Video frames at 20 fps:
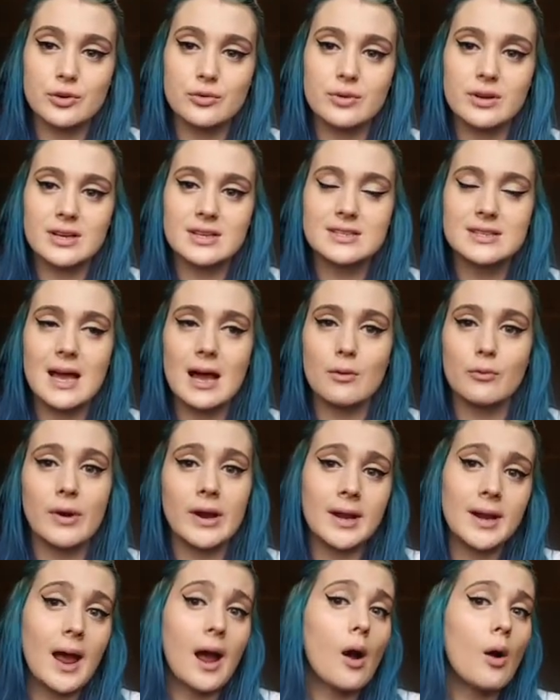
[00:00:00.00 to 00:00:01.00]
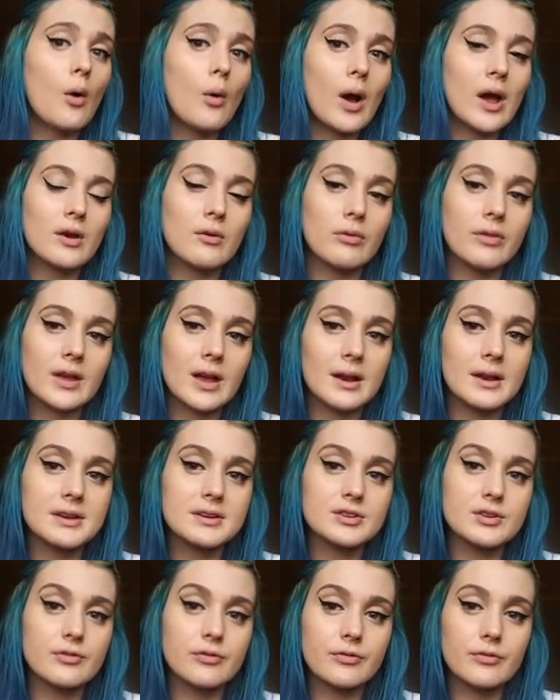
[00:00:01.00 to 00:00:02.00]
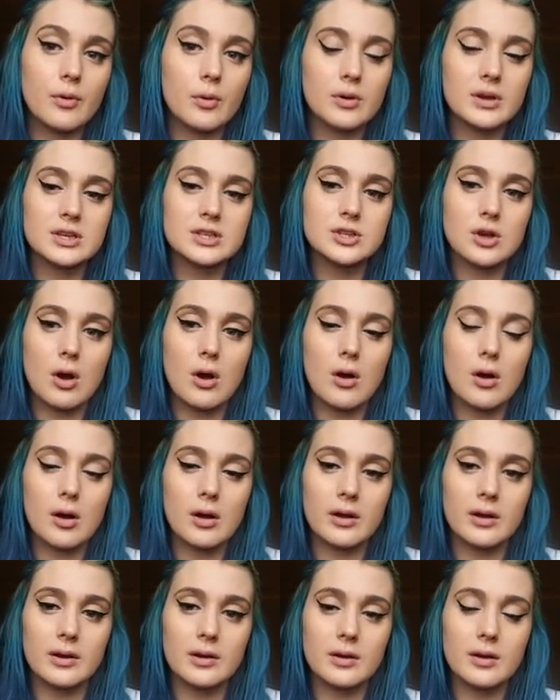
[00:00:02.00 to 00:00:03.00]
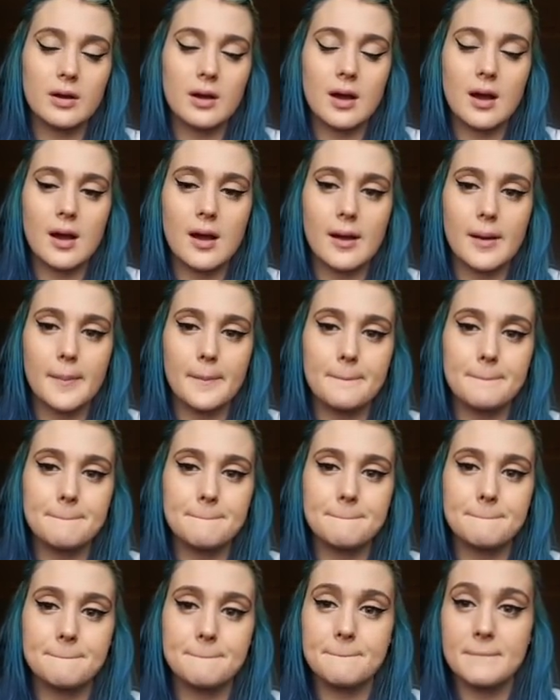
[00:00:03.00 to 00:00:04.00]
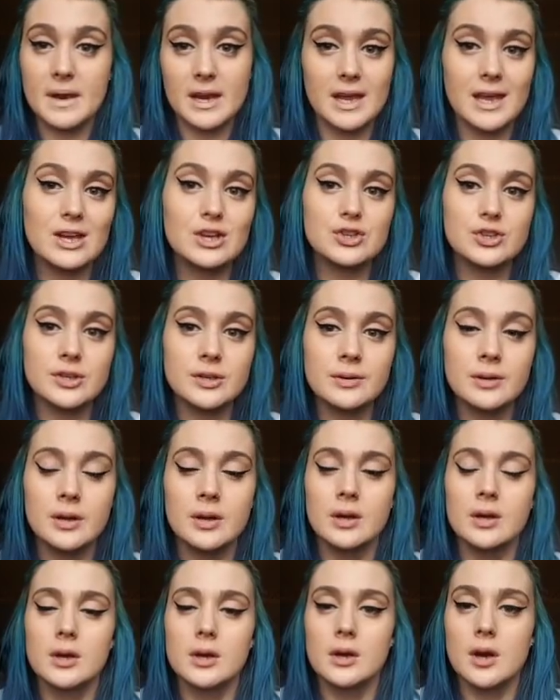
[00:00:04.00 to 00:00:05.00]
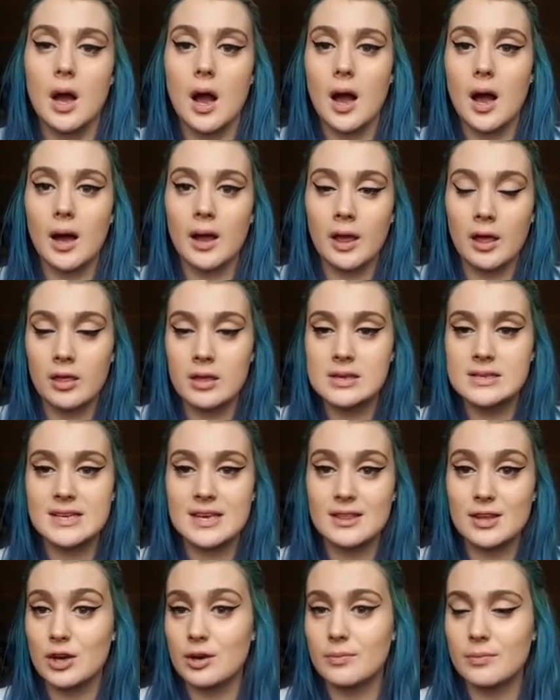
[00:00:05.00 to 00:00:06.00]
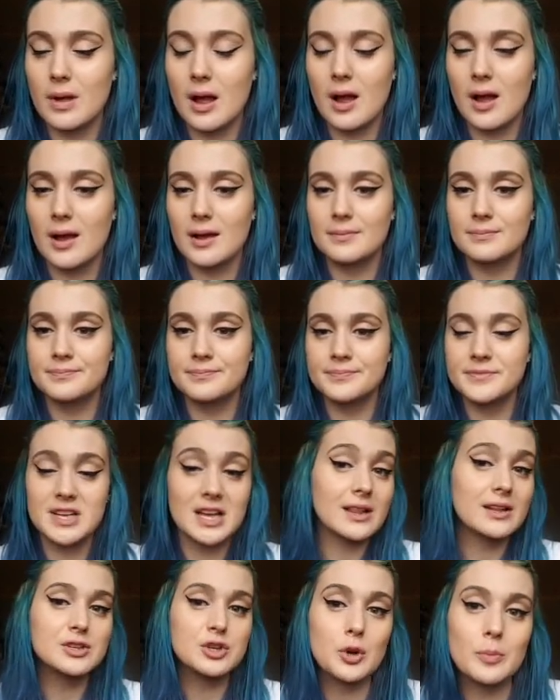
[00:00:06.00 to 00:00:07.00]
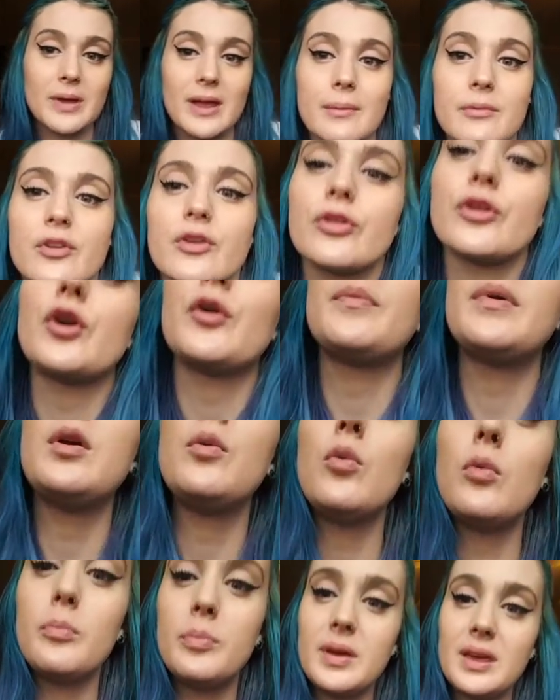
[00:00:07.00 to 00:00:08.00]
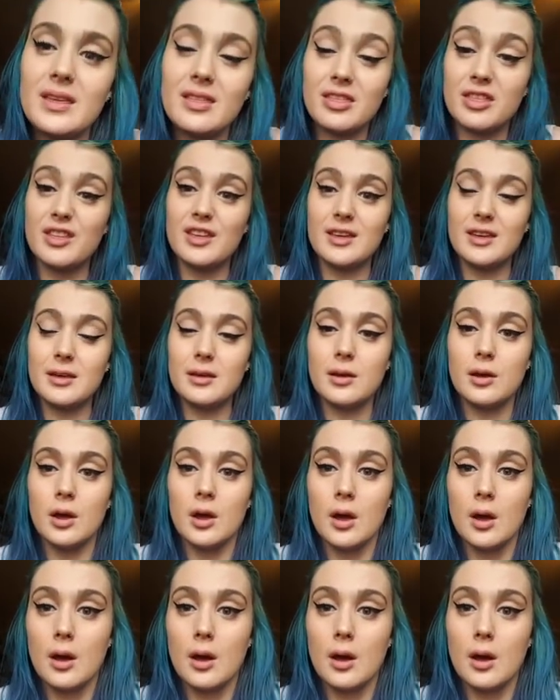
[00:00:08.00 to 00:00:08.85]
agrees that right now I don't think I need to focus on um, medication, uh, he thinks that their uh, dialectical behavioral therapy will be the